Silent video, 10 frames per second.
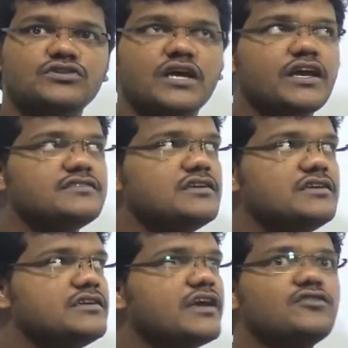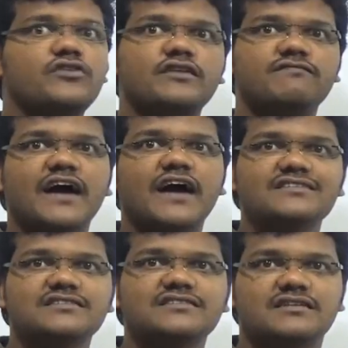I can say it can donate
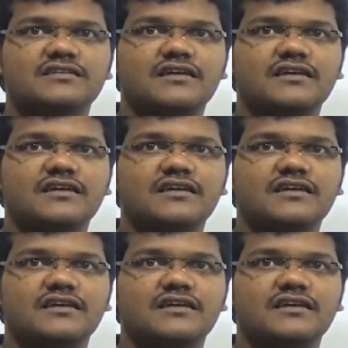faster.